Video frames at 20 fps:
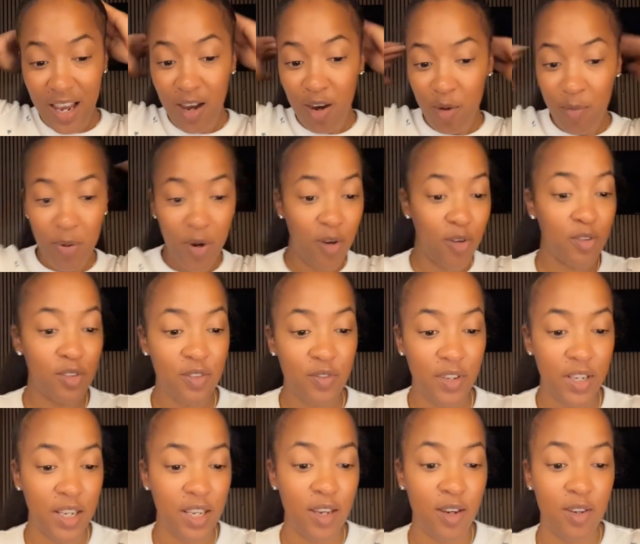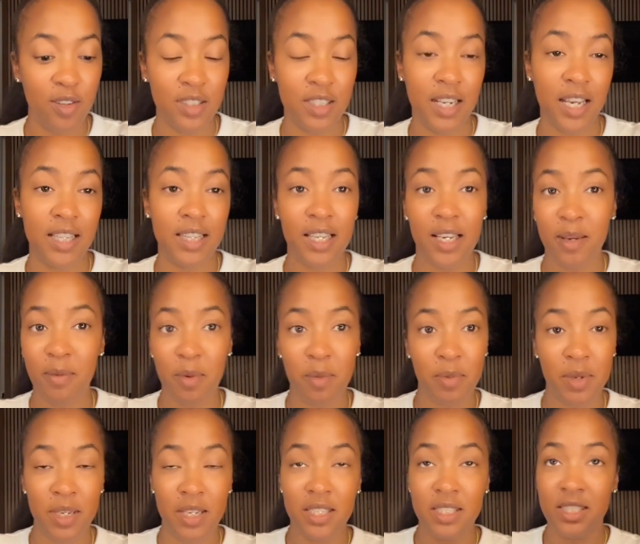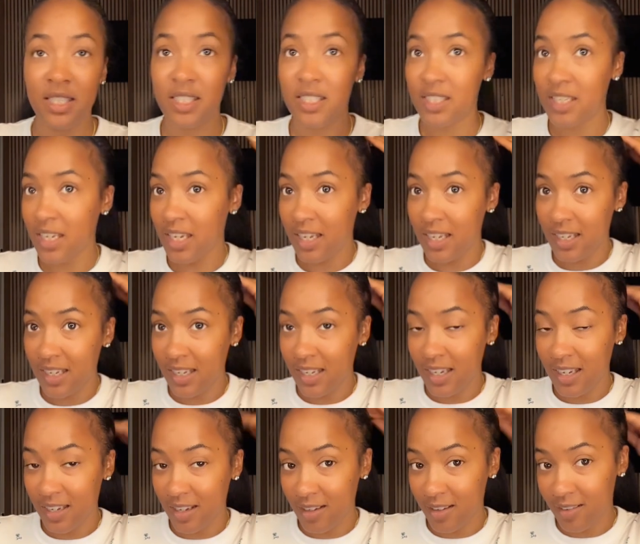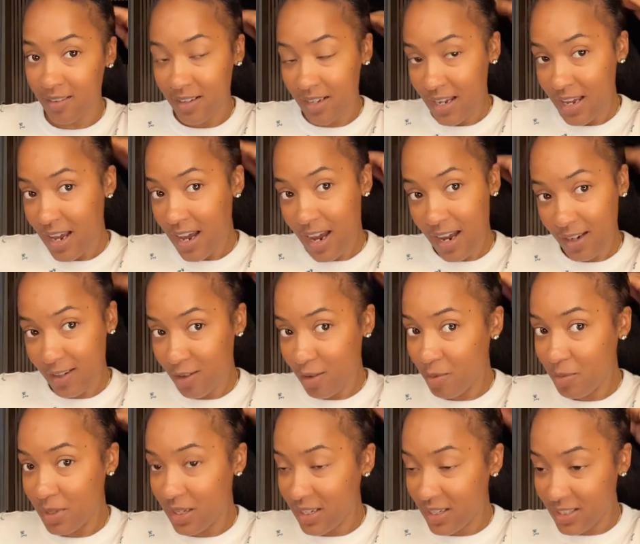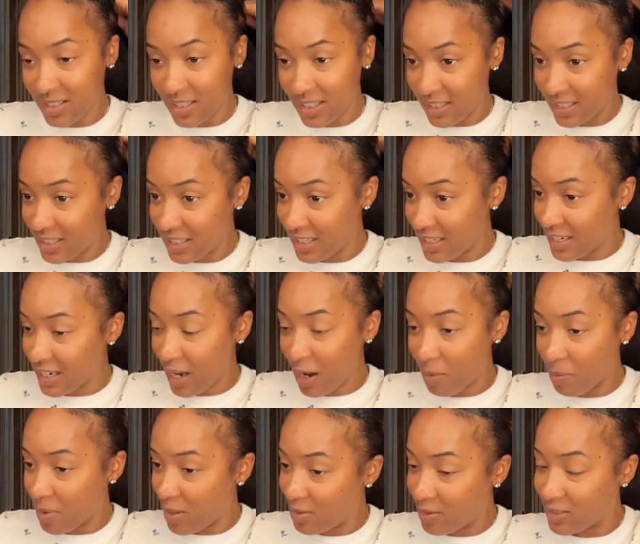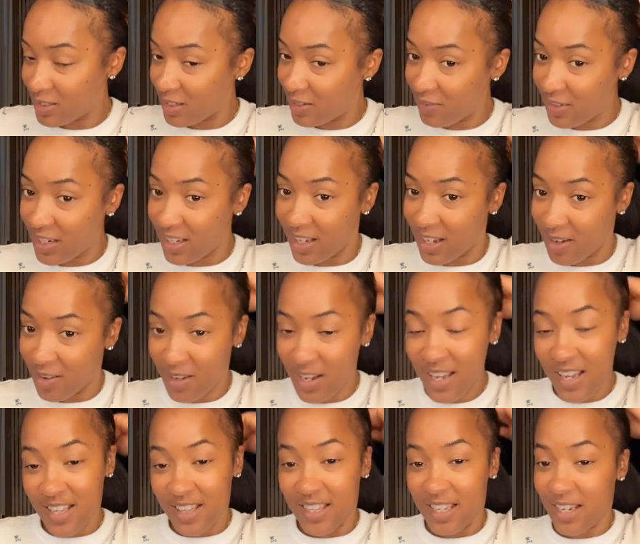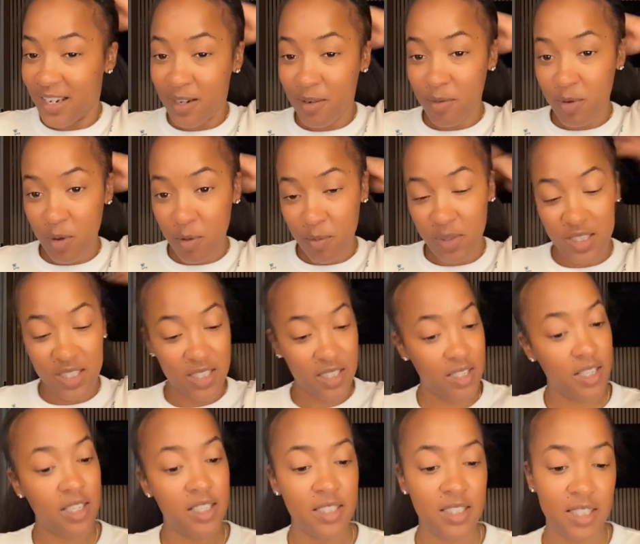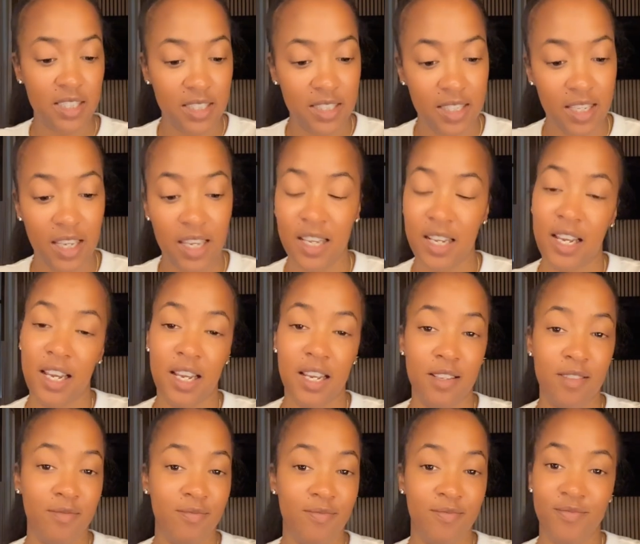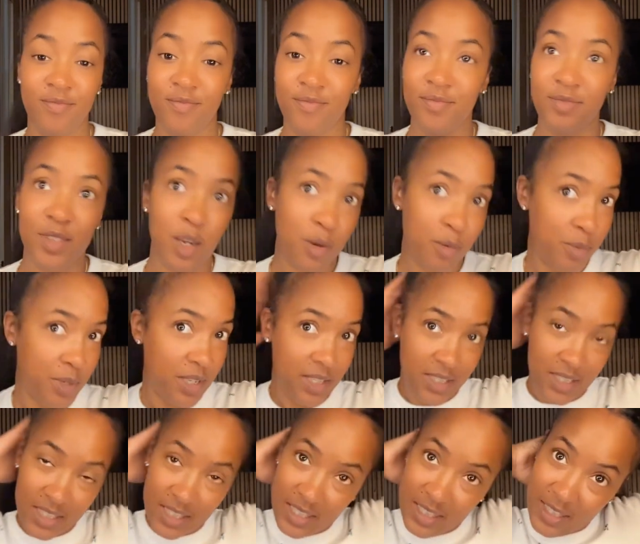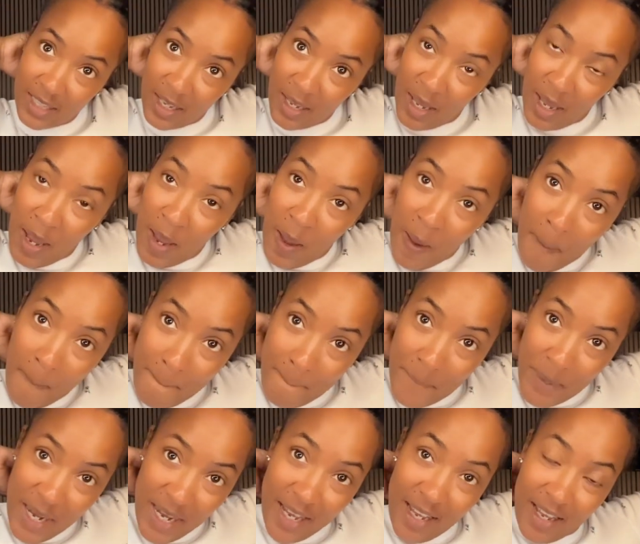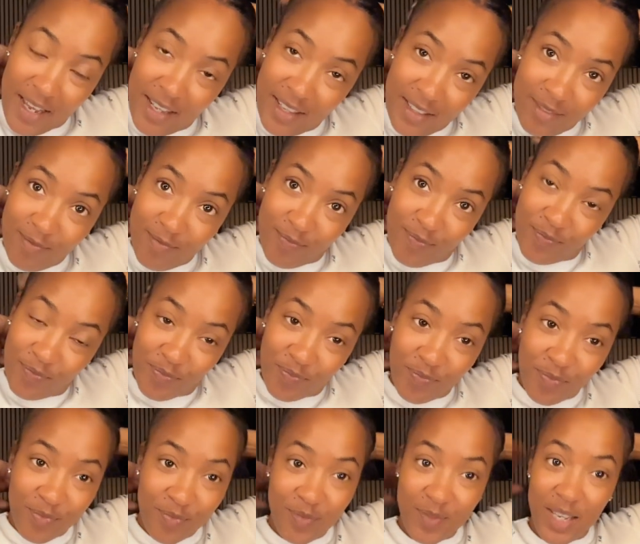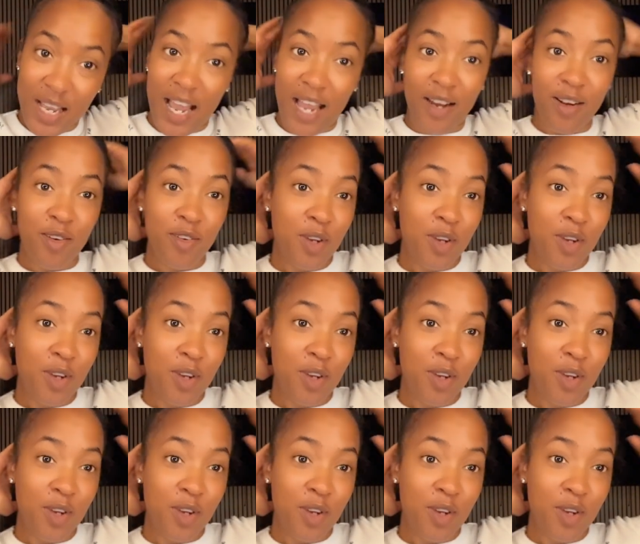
post videos and I think I'm gonna be consistent, and then I don't be consistent. Then I'll post a video thinking I'm gonna be consistent and I don't be consistent. But I don't